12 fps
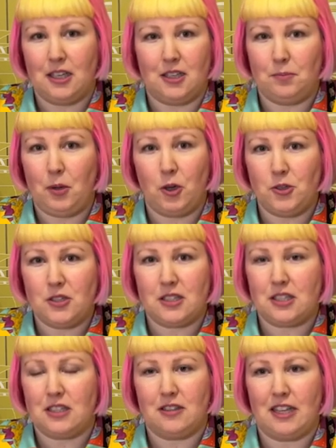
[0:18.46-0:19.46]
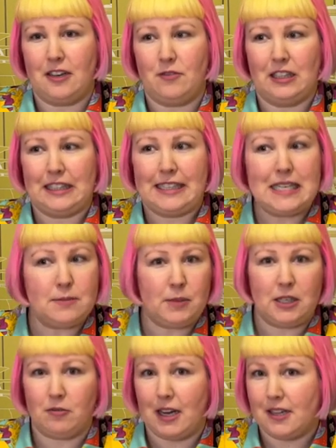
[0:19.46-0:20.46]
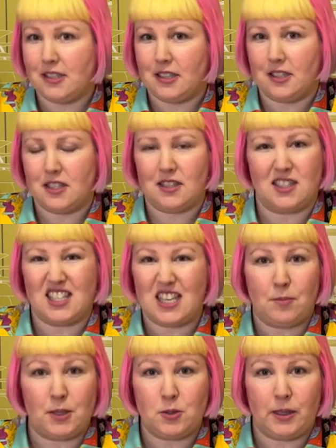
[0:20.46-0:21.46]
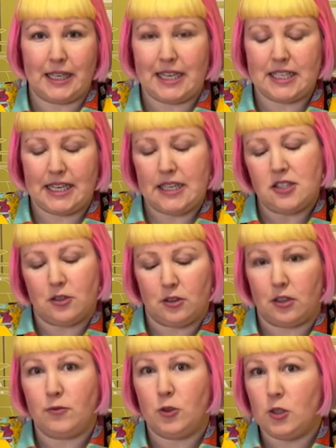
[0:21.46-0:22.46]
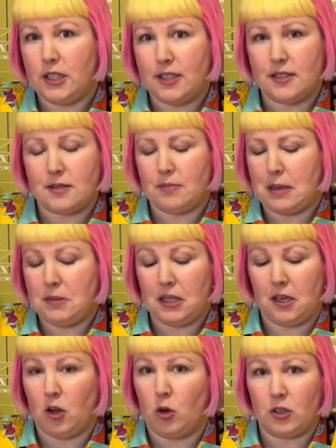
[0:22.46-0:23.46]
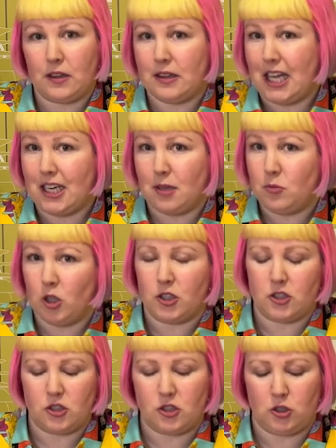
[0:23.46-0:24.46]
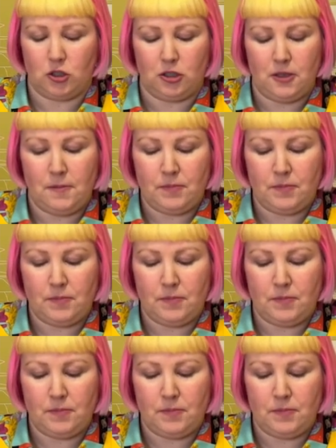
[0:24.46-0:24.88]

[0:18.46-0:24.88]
post, they've at least been around since December 2018, so a few years, maybe they're older than that, I'm not too sure.